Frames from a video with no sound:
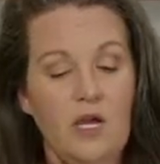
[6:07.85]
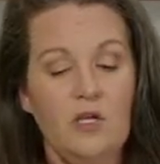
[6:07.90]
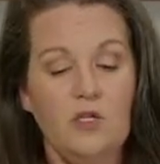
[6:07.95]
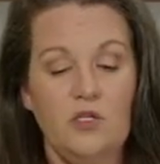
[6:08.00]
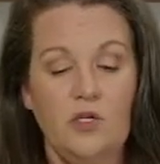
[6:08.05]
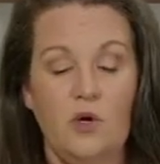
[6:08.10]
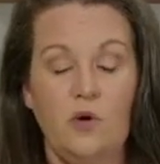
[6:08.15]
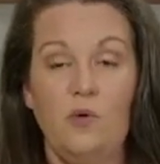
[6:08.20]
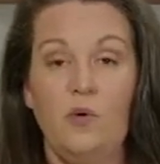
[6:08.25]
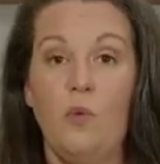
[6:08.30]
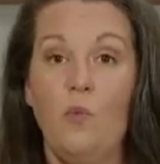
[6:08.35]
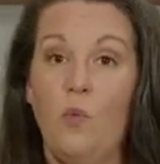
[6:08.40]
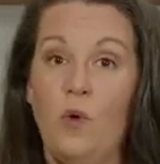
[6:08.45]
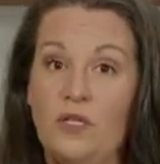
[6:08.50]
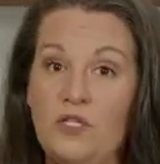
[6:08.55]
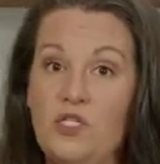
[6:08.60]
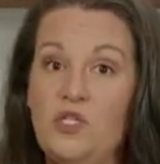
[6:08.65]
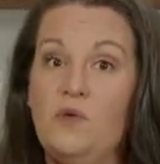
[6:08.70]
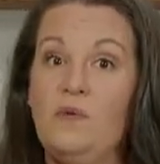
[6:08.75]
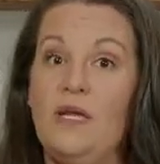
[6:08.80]
So
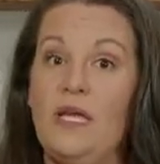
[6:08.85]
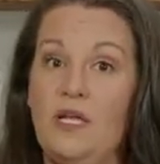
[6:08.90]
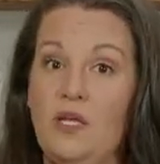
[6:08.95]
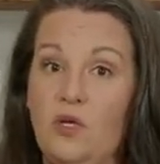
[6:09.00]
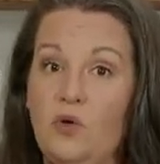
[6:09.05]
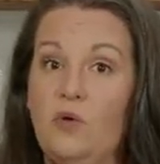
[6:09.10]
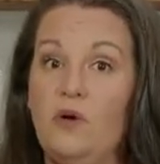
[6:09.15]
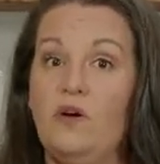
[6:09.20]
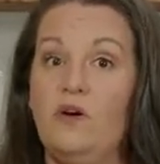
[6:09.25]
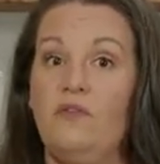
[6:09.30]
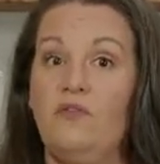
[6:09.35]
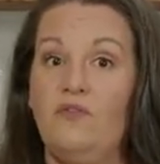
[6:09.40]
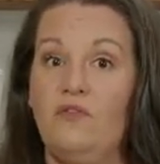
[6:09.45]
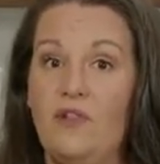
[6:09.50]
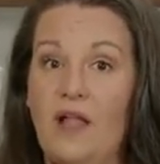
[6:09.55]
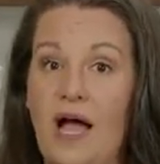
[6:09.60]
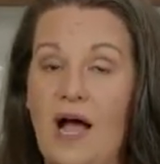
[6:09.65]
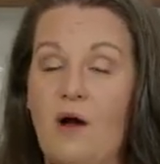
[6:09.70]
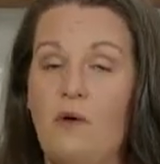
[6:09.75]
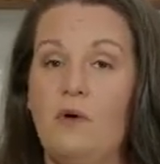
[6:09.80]
once you get your
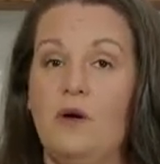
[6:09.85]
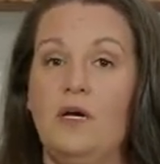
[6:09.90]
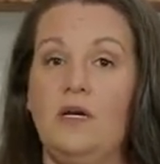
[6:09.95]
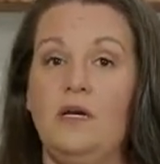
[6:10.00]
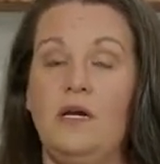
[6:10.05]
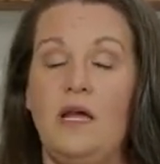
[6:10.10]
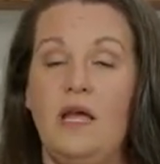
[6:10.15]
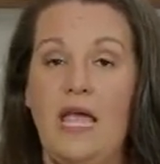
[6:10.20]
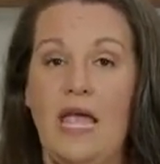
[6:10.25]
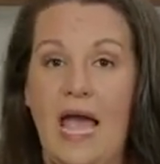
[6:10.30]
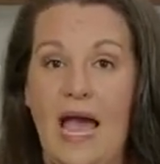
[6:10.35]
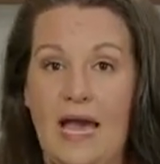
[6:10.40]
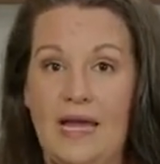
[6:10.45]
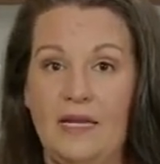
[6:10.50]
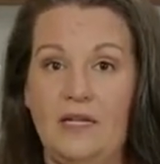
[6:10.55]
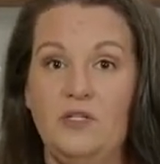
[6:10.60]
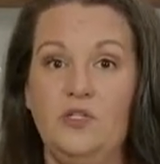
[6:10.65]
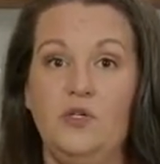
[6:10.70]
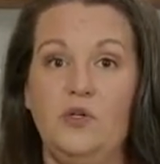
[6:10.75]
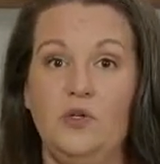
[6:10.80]
flour
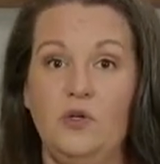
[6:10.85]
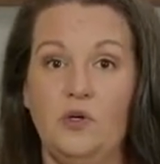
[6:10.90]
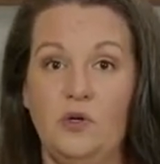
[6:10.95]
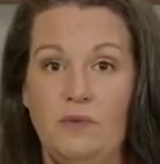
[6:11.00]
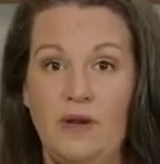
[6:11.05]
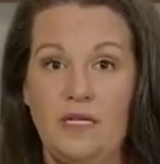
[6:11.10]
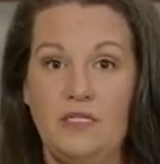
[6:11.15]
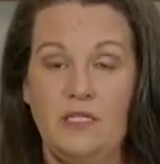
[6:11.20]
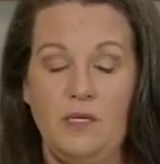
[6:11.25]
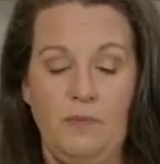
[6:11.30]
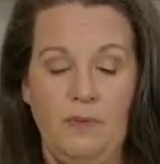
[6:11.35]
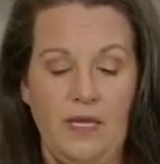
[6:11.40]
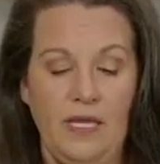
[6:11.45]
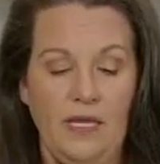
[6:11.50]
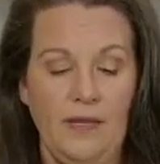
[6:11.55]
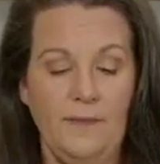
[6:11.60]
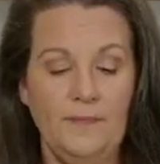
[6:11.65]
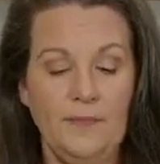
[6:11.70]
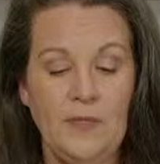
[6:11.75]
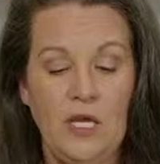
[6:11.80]
added to your
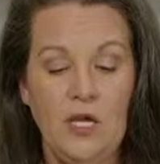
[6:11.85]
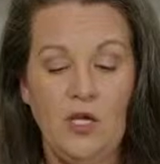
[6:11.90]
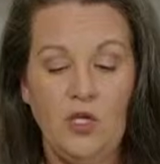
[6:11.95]
recipe,